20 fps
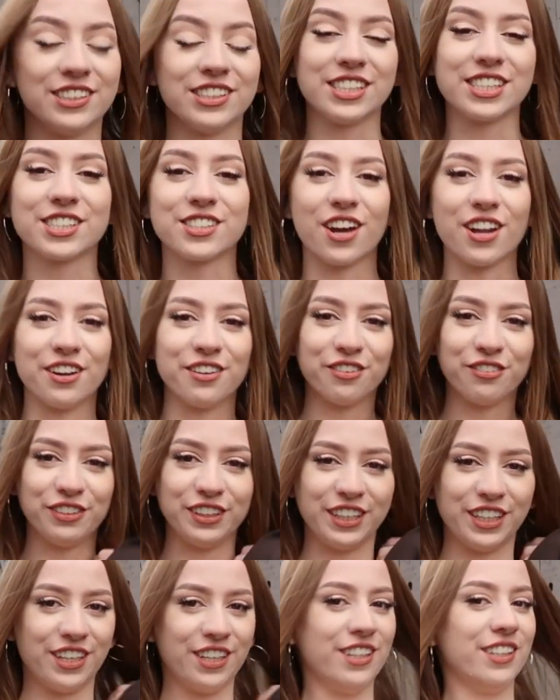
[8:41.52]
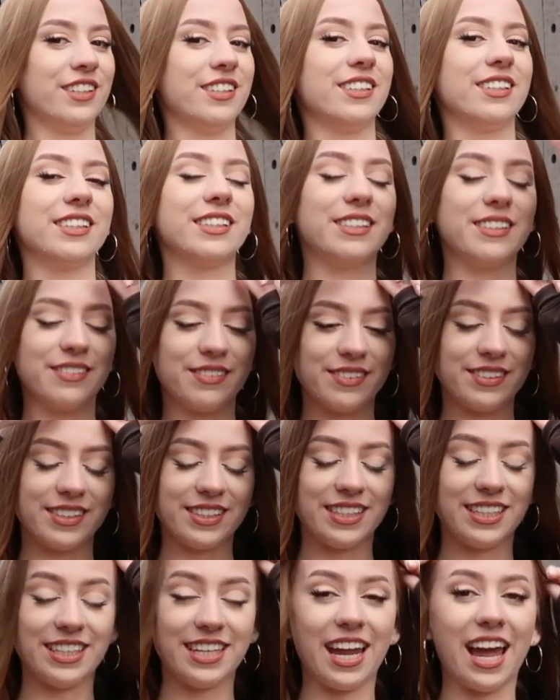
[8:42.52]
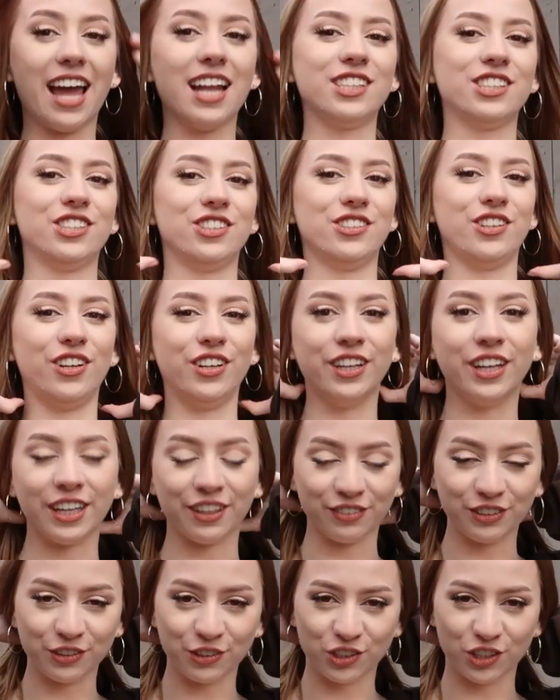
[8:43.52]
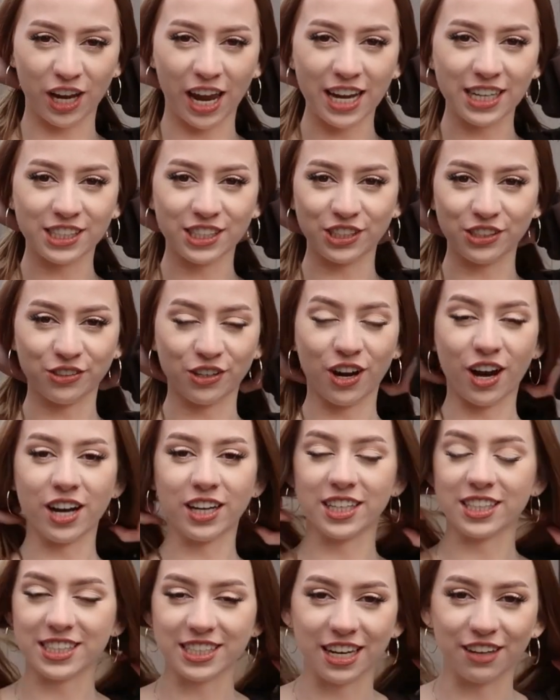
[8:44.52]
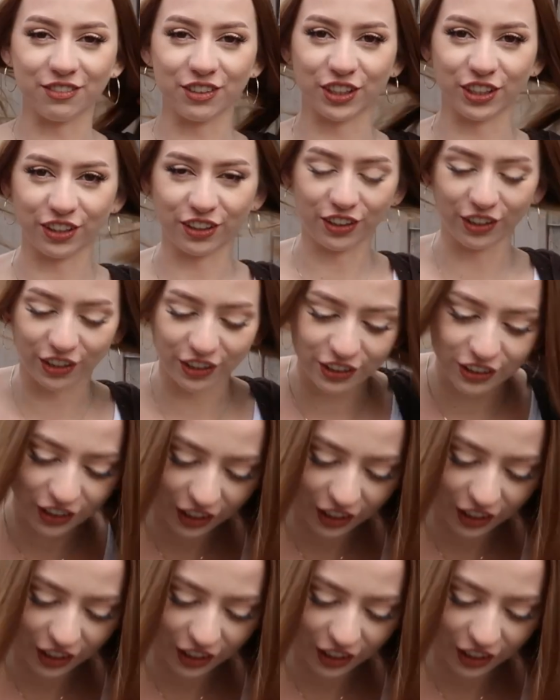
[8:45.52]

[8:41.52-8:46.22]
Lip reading: You just gotta feel natural. If you try too hard, it's never gonna look